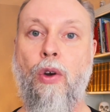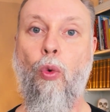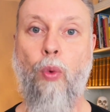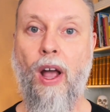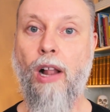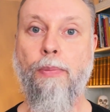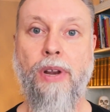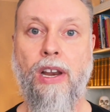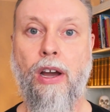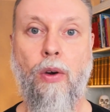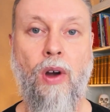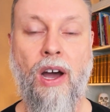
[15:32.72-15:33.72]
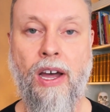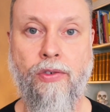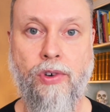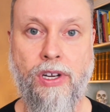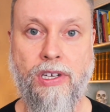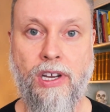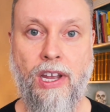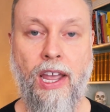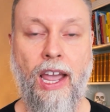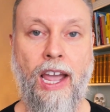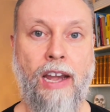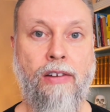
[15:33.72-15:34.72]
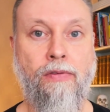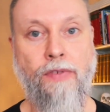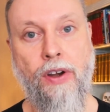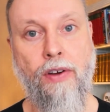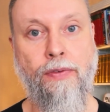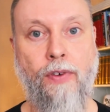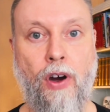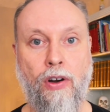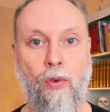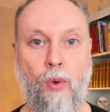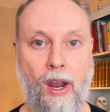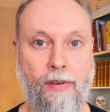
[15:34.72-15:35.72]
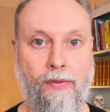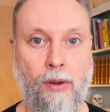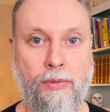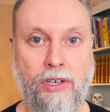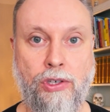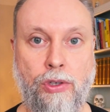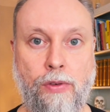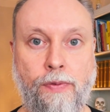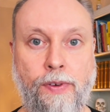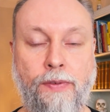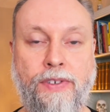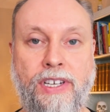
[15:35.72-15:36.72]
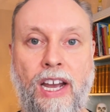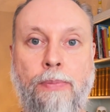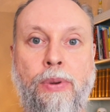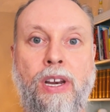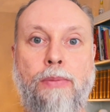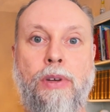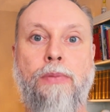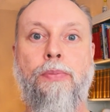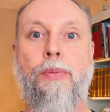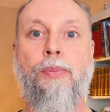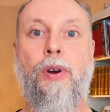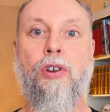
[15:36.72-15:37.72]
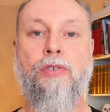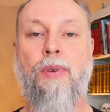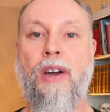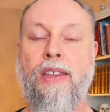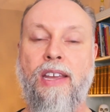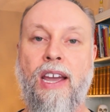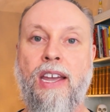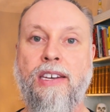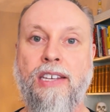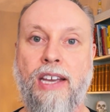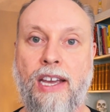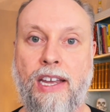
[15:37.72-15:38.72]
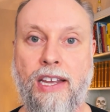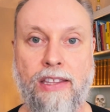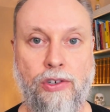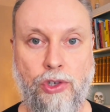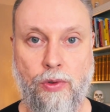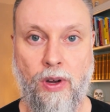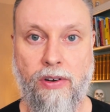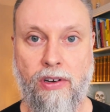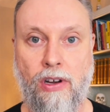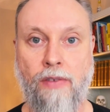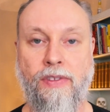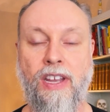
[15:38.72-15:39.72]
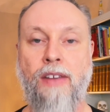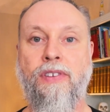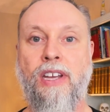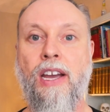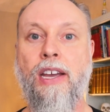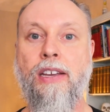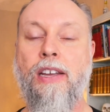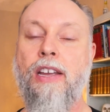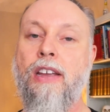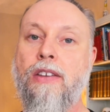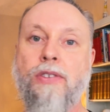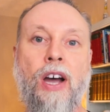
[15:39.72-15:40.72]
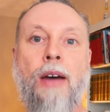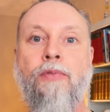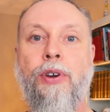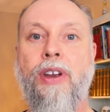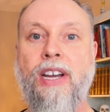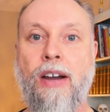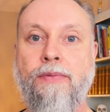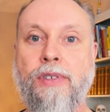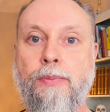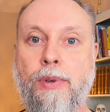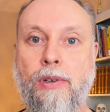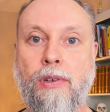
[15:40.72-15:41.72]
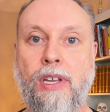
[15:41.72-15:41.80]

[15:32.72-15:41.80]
well below 100, and very far away from the 250 upper limit proposed by the ADA and the 200 of the FDA. So I'm very comfortable